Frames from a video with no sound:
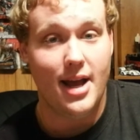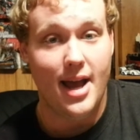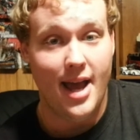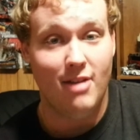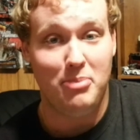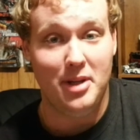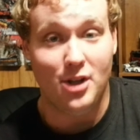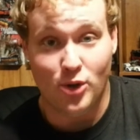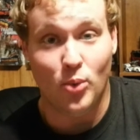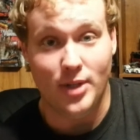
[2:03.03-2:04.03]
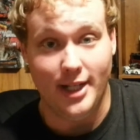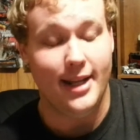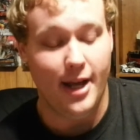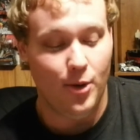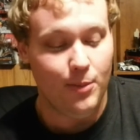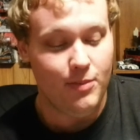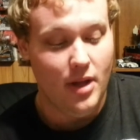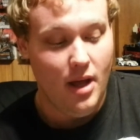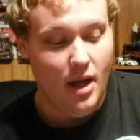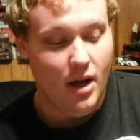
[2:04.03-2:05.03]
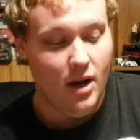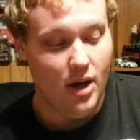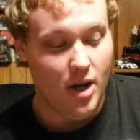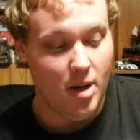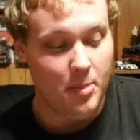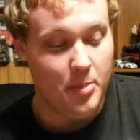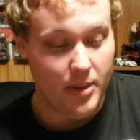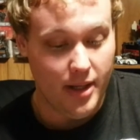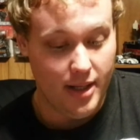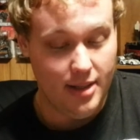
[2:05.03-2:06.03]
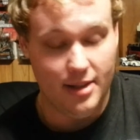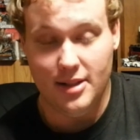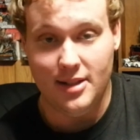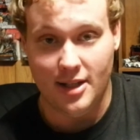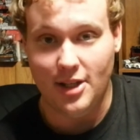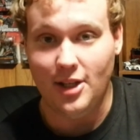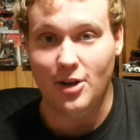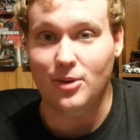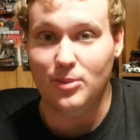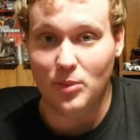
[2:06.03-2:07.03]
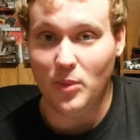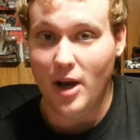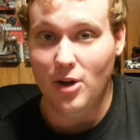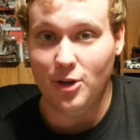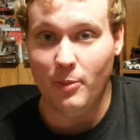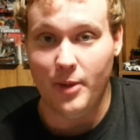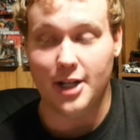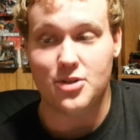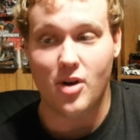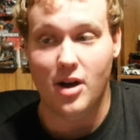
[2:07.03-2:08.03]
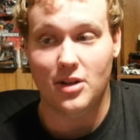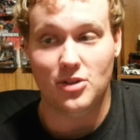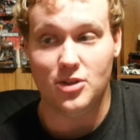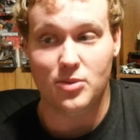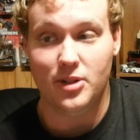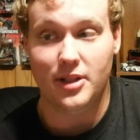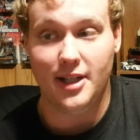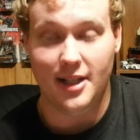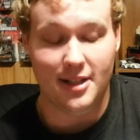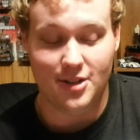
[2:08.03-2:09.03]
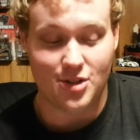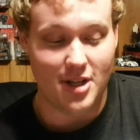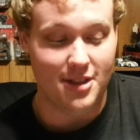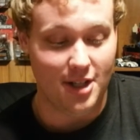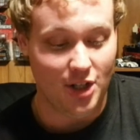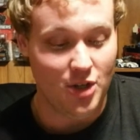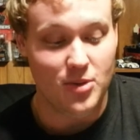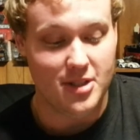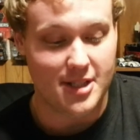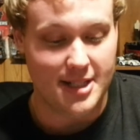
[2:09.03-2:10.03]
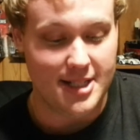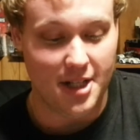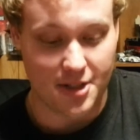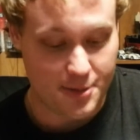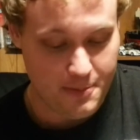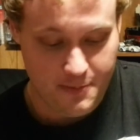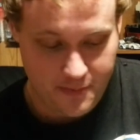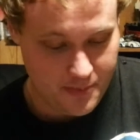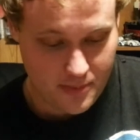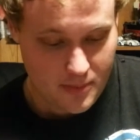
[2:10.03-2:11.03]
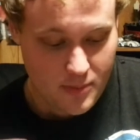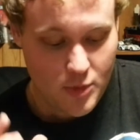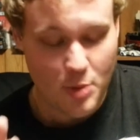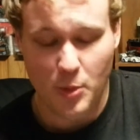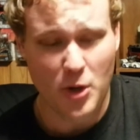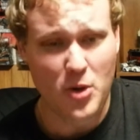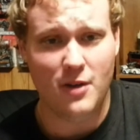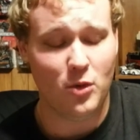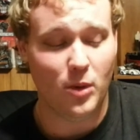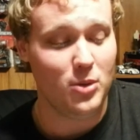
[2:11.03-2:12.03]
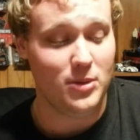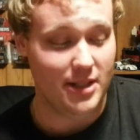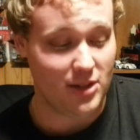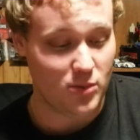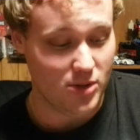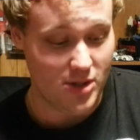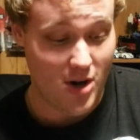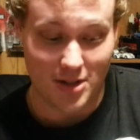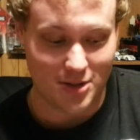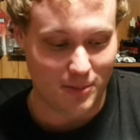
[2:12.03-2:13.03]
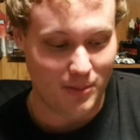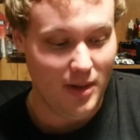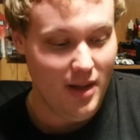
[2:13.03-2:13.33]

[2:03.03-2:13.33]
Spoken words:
have been to Corny Town. But, you know, we all know Megatron, so there's nothing new this can tell us. But whoever wrote this was awesome.